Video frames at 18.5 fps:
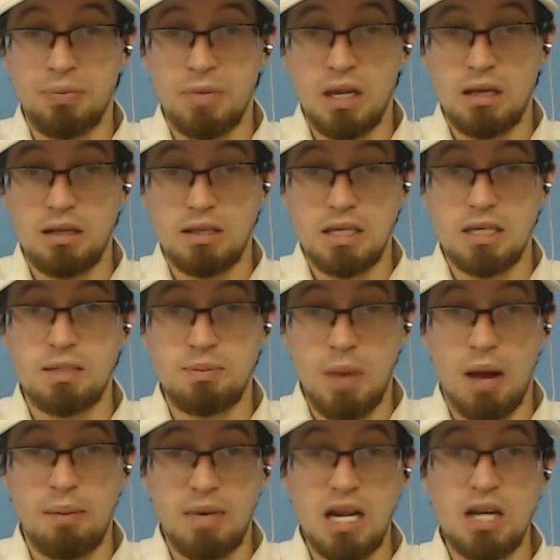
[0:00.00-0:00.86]
this
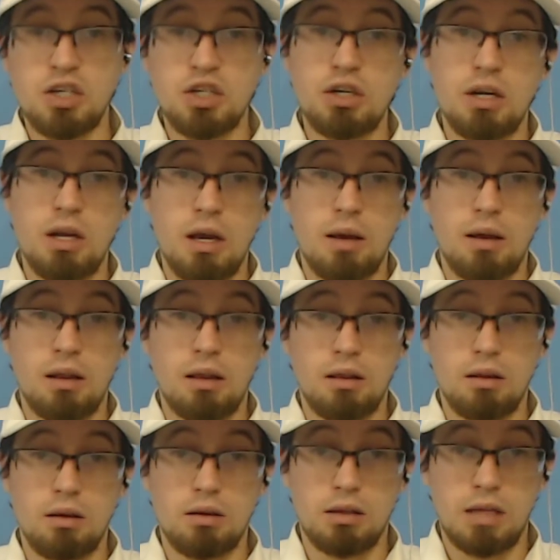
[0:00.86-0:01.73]
nomination,
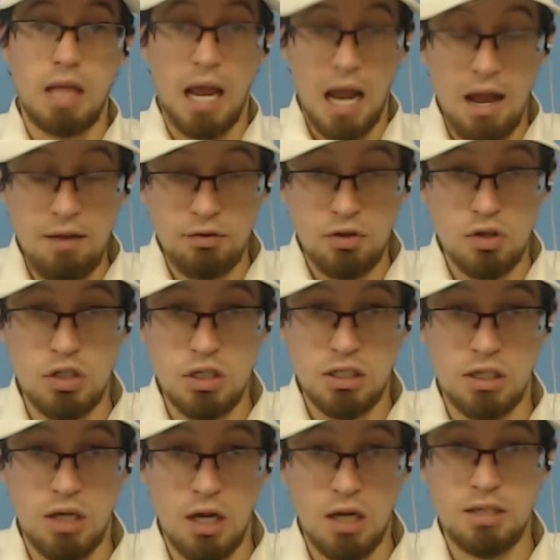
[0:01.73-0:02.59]
they have to
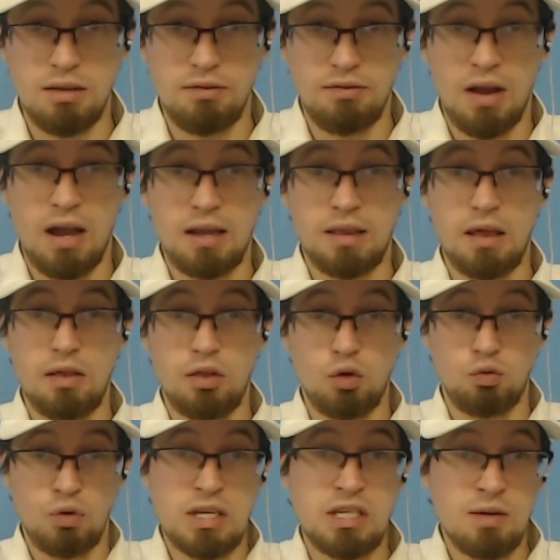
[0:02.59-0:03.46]
discuss the fact that
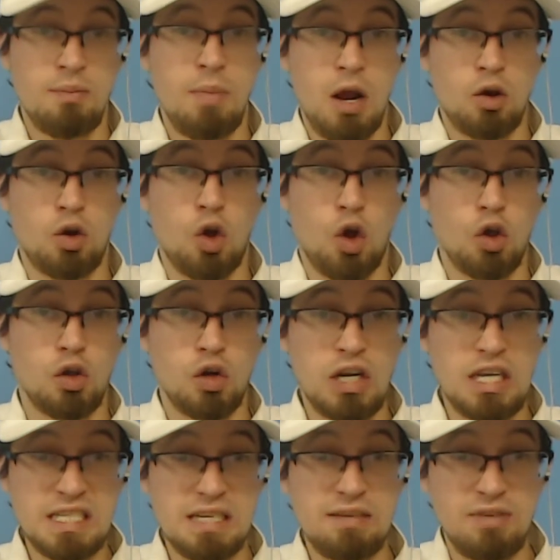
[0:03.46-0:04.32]
the reason Merrick Garland
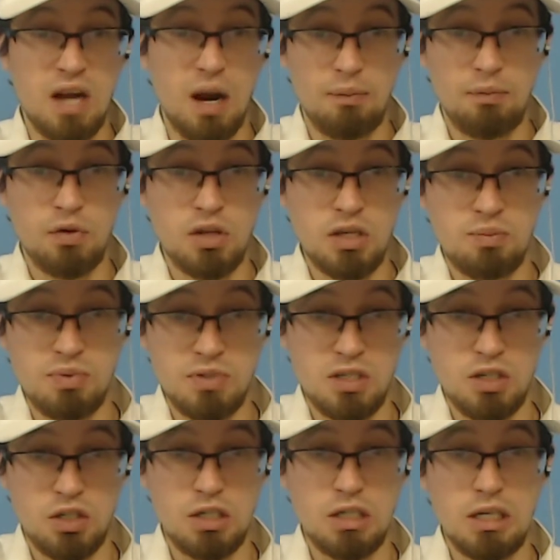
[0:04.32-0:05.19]
is even up for this
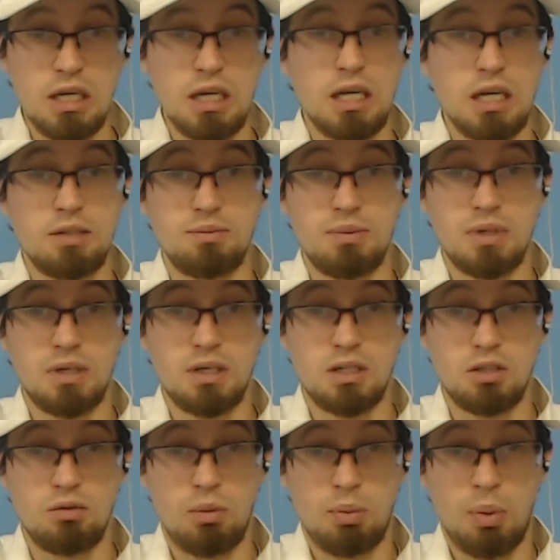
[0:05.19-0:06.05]
position is
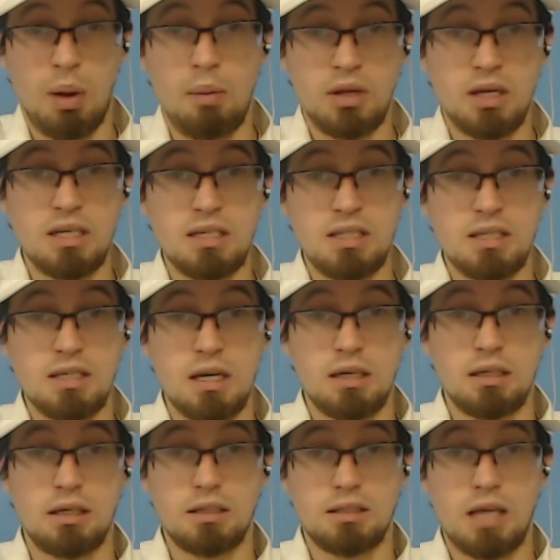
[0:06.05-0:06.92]
because the Republicans
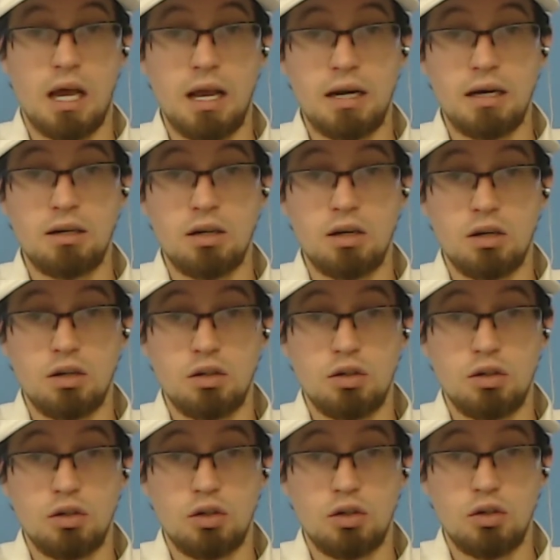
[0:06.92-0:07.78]
decided
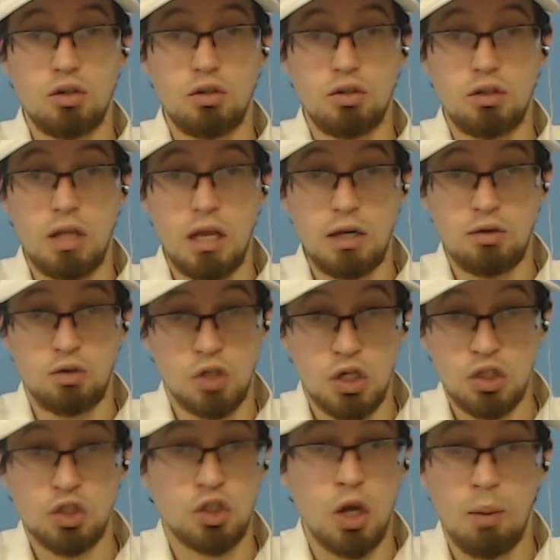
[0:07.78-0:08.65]
they
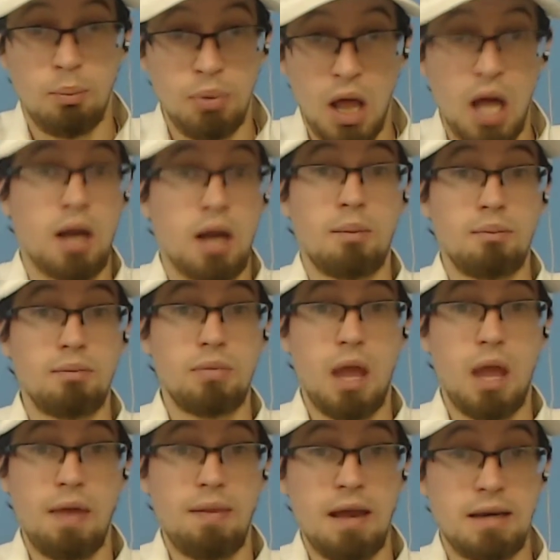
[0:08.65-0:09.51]
just going to block him,
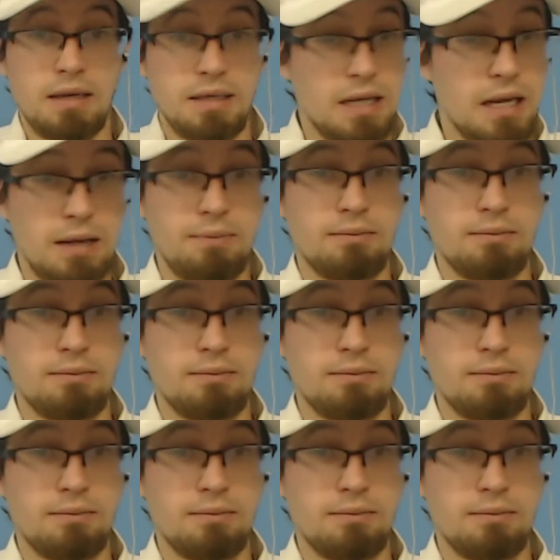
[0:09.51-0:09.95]
and they did.